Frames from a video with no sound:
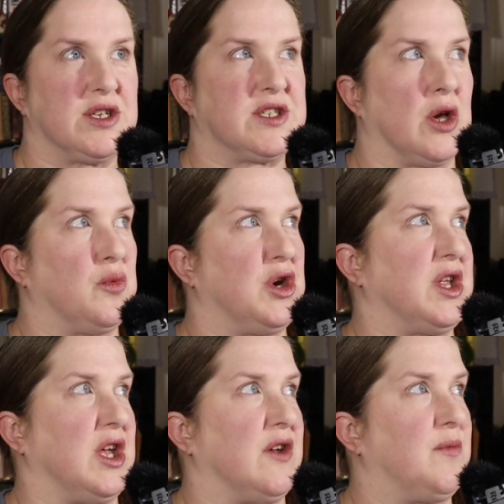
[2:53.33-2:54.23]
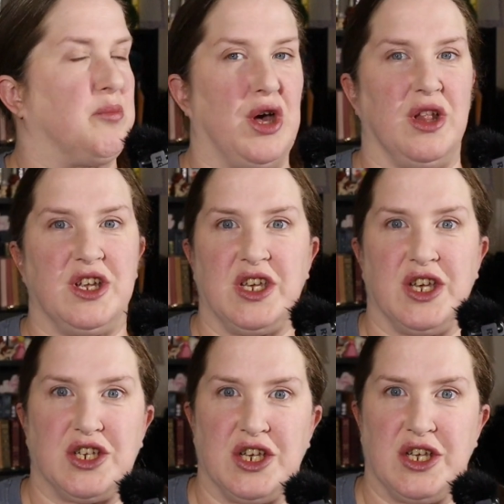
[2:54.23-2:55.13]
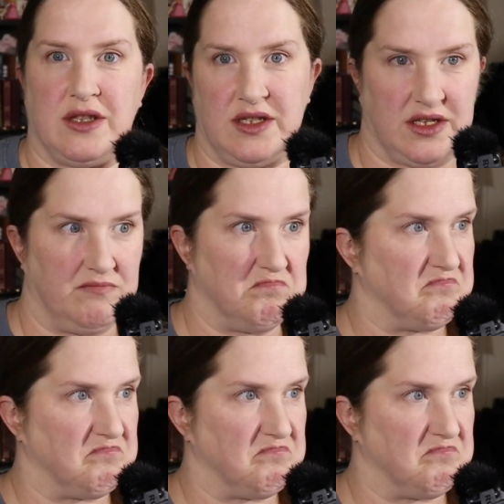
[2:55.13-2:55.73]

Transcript: So what if politicians